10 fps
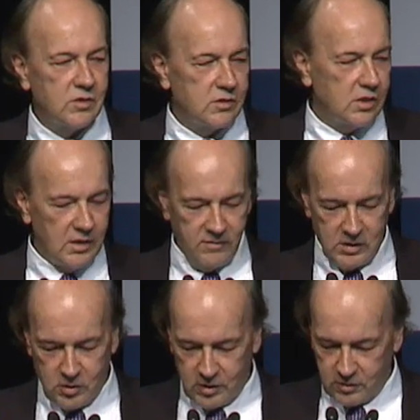So I'll just leave
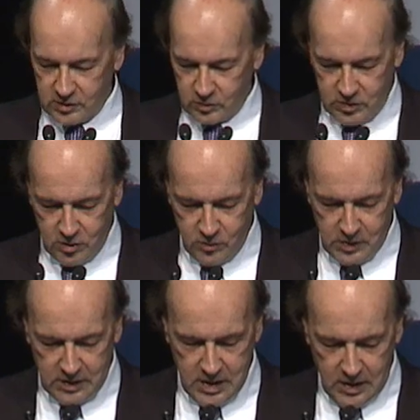these articles with you,
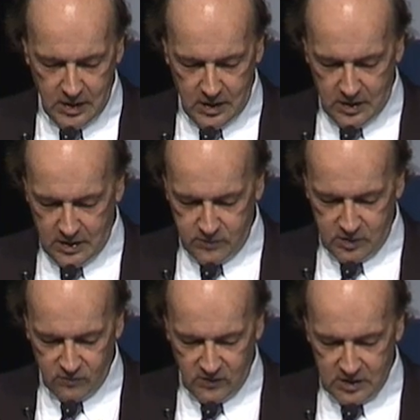but you
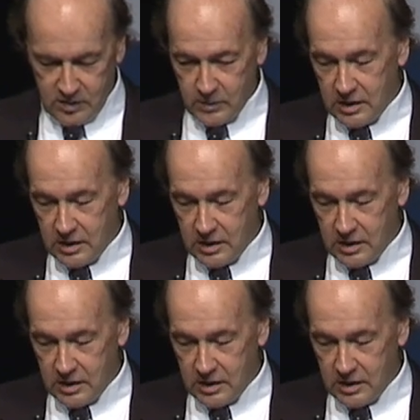can read them.